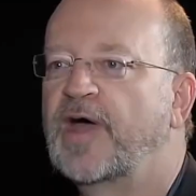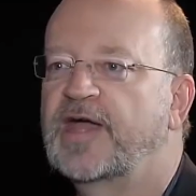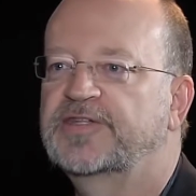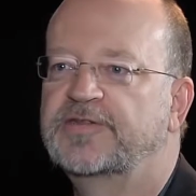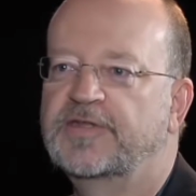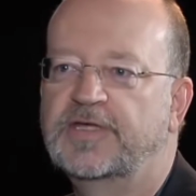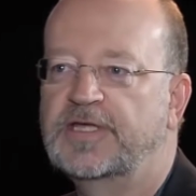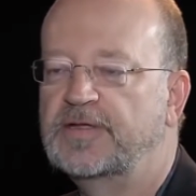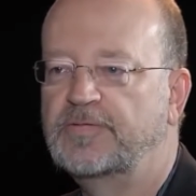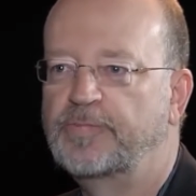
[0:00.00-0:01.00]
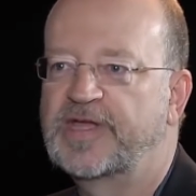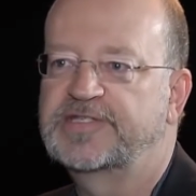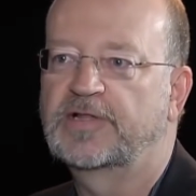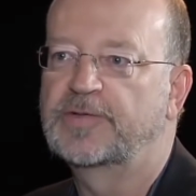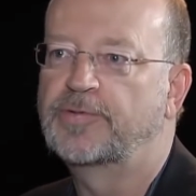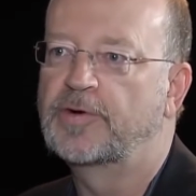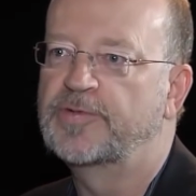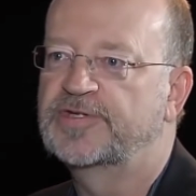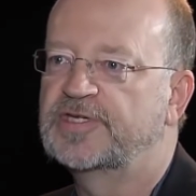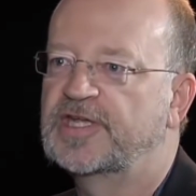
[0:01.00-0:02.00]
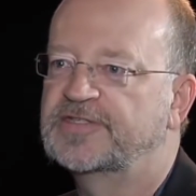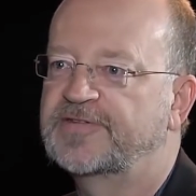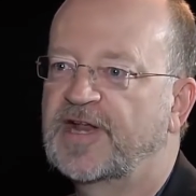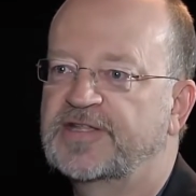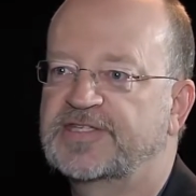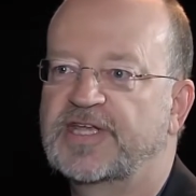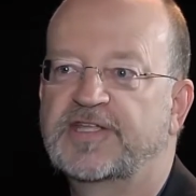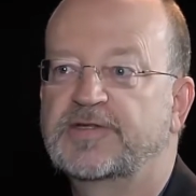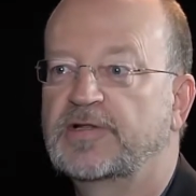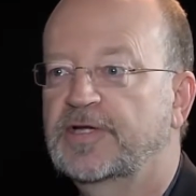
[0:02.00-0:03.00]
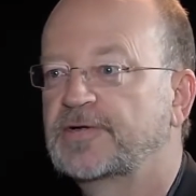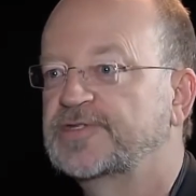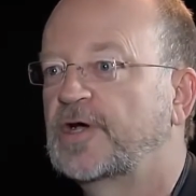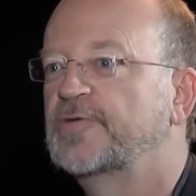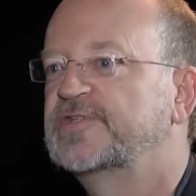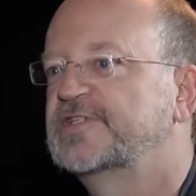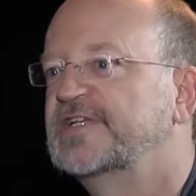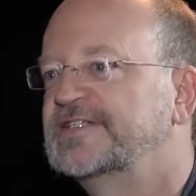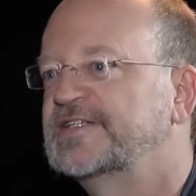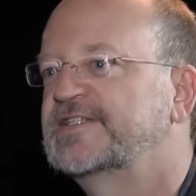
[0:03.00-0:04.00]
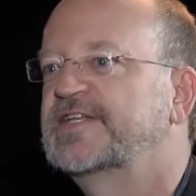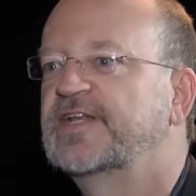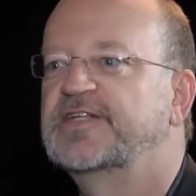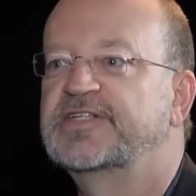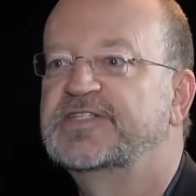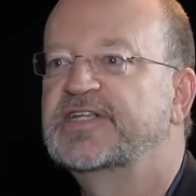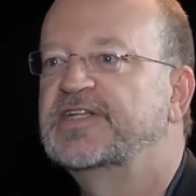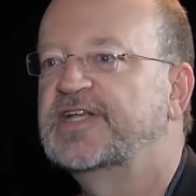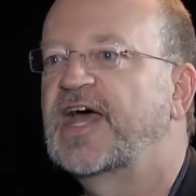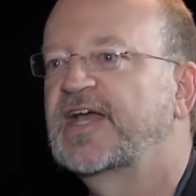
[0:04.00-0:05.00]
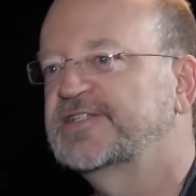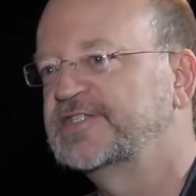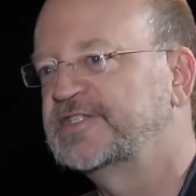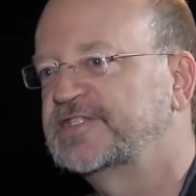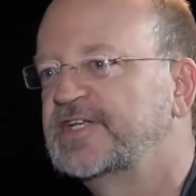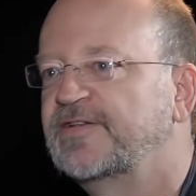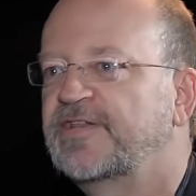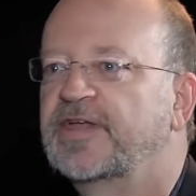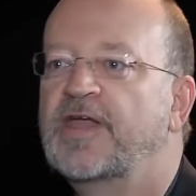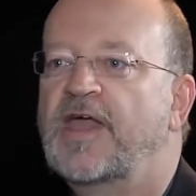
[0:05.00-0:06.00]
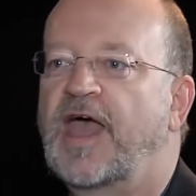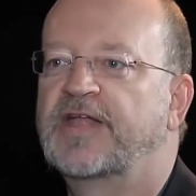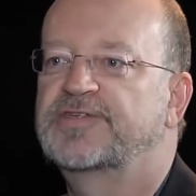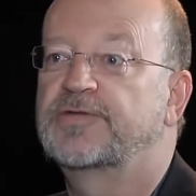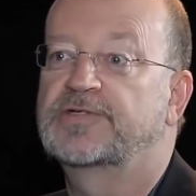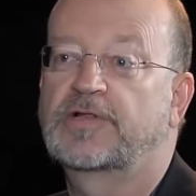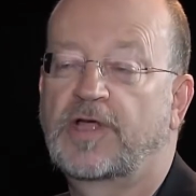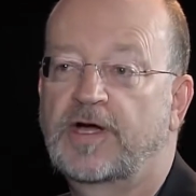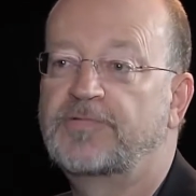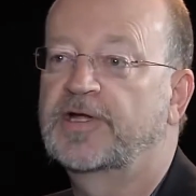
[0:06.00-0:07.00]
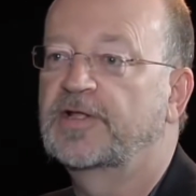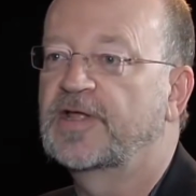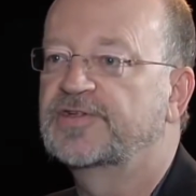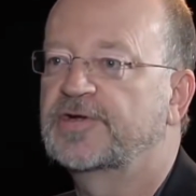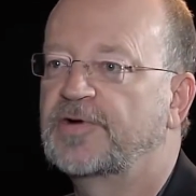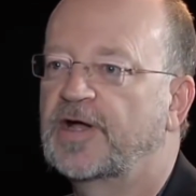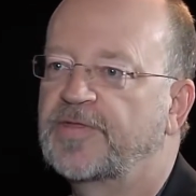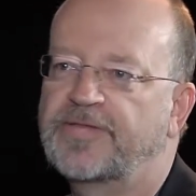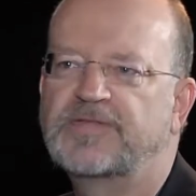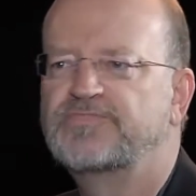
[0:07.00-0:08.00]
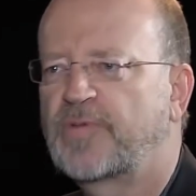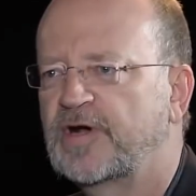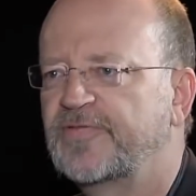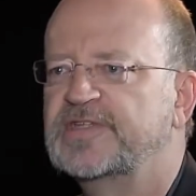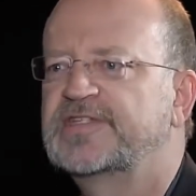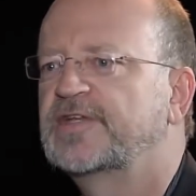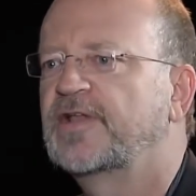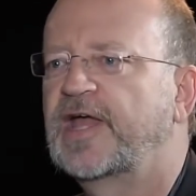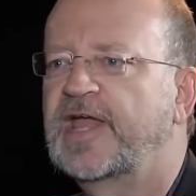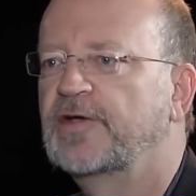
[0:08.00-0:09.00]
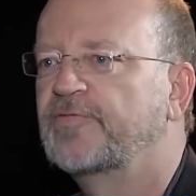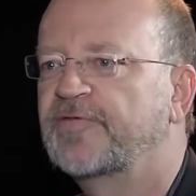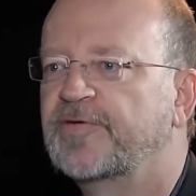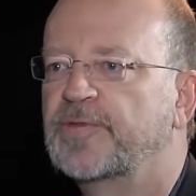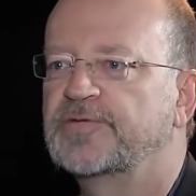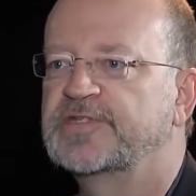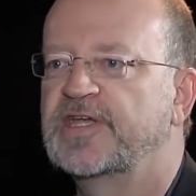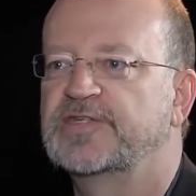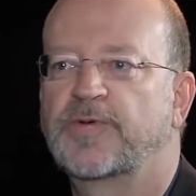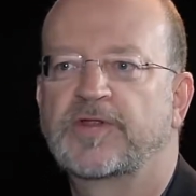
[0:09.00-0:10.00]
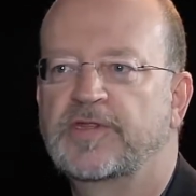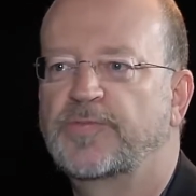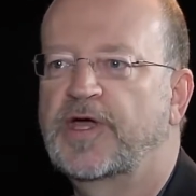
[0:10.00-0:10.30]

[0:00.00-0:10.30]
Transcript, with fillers: back to the basically prohibition days of the United States. That liquor is always seen as a sin, as a sin tax, as a sin thing. And so there's a lot of regulation around that. Part of it is still a hangover from those days, pardon the